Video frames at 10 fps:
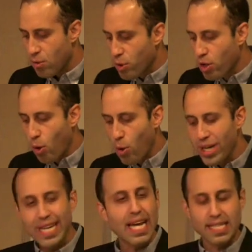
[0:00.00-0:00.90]

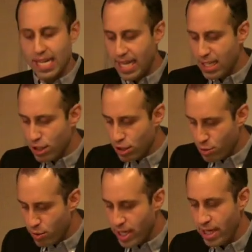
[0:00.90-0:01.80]
Recording as an
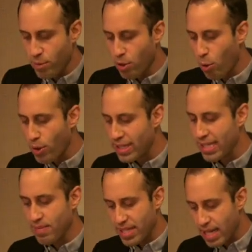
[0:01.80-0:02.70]
industry and recordings
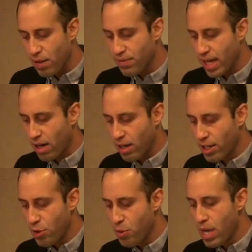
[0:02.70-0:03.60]
themselves, I
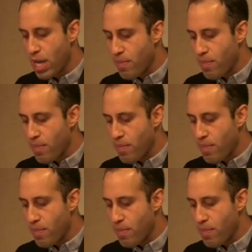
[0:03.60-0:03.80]
argue,